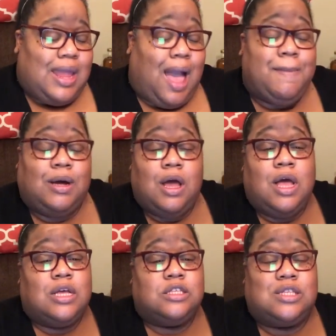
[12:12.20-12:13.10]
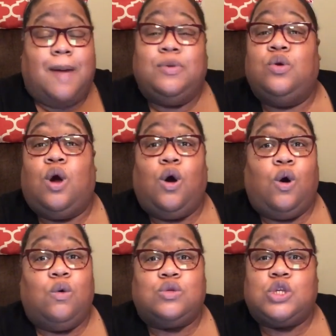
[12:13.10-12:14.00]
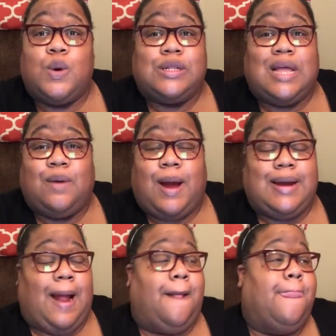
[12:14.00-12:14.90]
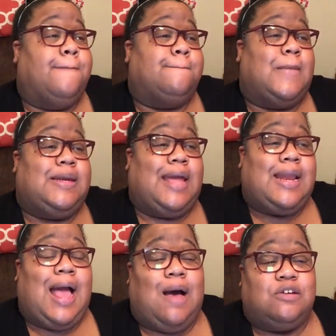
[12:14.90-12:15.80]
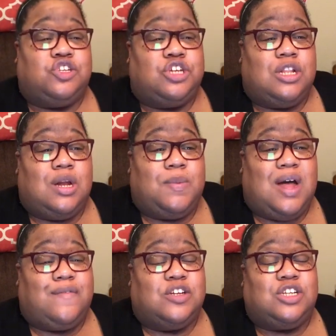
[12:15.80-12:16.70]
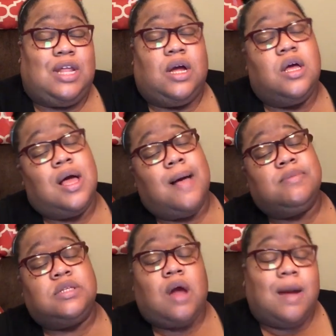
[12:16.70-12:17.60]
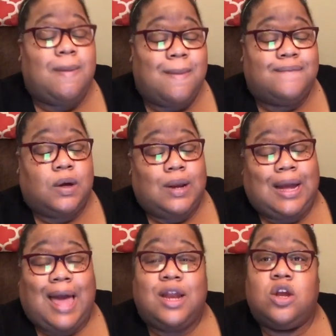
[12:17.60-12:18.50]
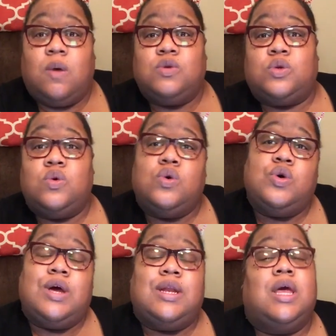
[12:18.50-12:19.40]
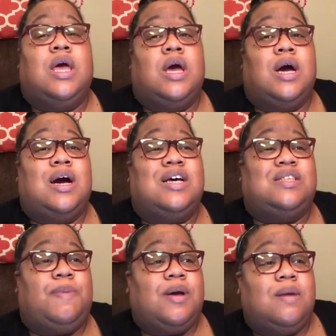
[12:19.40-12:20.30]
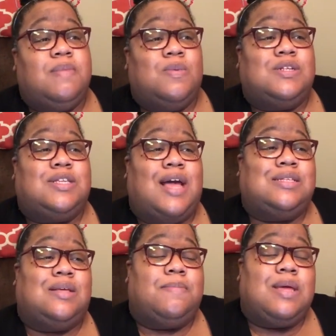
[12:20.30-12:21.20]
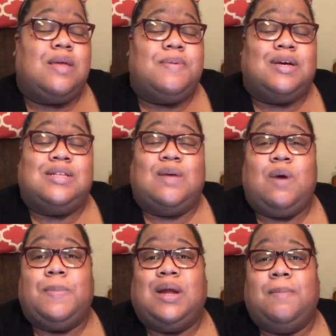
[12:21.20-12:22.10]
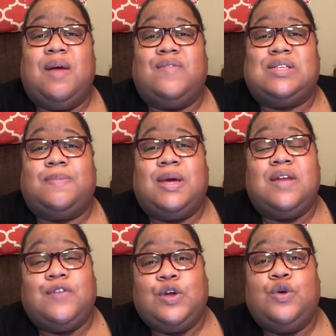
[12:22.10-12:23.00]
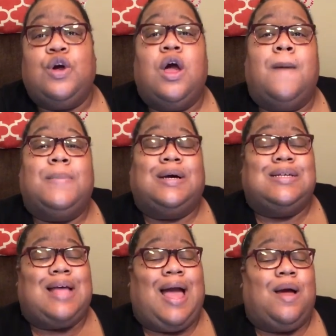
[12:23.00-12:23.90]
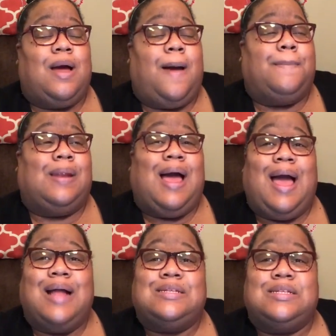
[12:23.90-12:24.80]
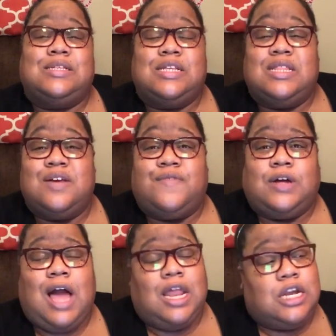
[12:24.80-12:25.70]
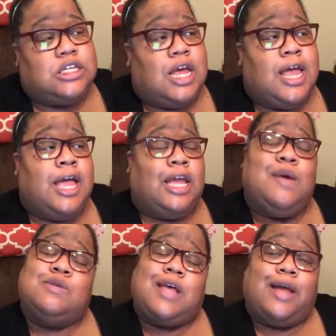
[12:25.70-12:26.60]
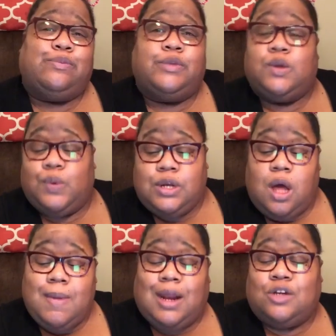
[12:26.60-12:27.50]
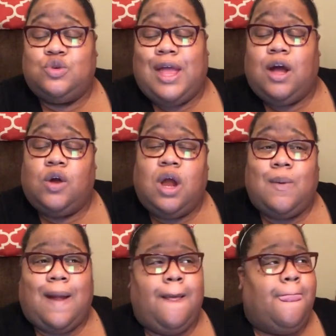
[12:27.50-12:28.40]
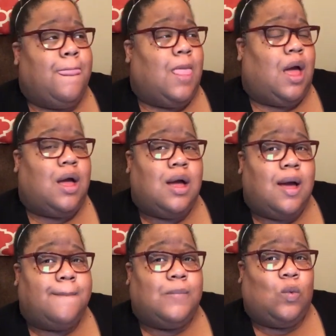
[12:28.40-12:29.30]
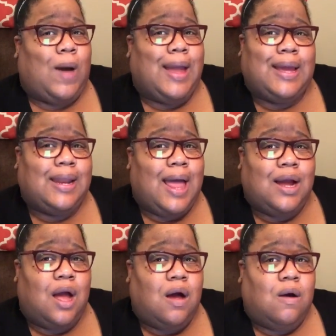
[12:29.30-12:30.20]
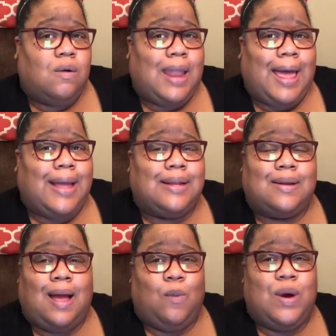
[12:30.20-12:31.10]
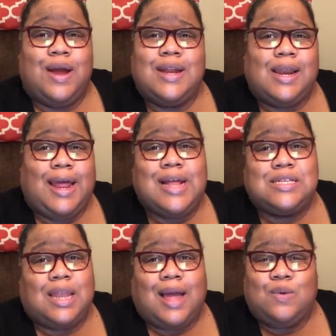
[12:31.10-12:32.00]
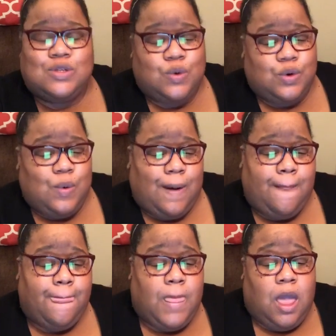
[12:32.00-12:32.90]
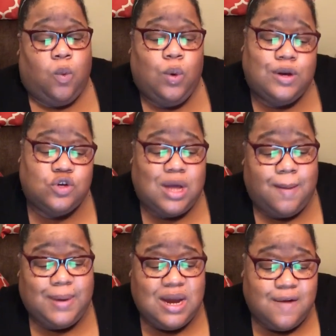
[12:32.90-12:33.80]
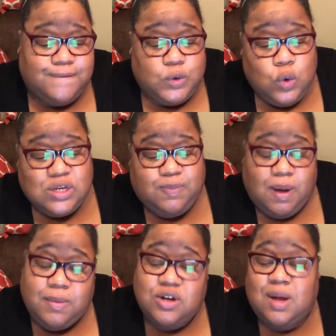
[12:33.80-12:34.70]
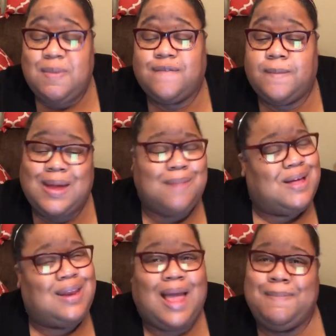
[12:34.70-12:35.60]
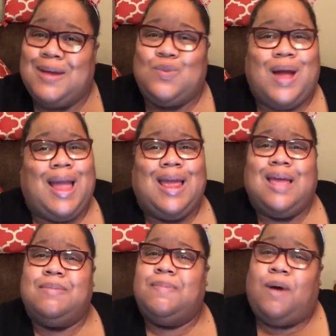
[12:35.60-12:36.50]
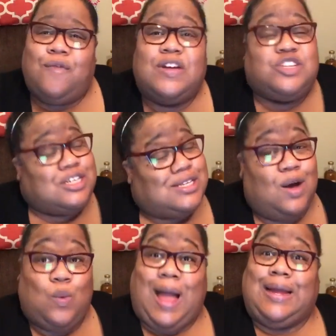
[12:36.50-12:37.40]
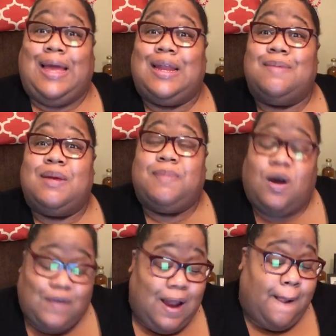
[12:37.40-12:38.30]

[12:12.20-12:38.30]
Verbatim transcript: I'm gonna I'm do the whole Zora thing right now. They in the house chilling or whatever. She's like, oh, I'm sorry about my phone. Like, I didn't know it was on. Uh, Spelman was texting me because they want me to come in for some interview because I applied to them for college. He was like, we it don't matter because you can't go nowhere um, why can't I go? Like, we're in Atlanta. Like, what's going on? What did you come here for Spelman? Did you come here for me? I'm looking like, bitch, why can't it be both? And she said, why can't it be both?